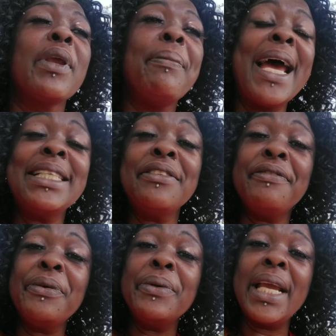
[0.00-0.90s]
Passion
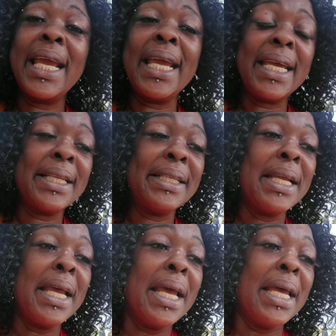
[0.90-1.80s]
fruit can
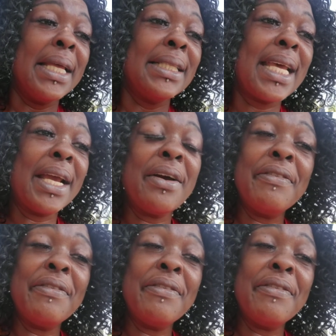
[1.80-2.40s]
take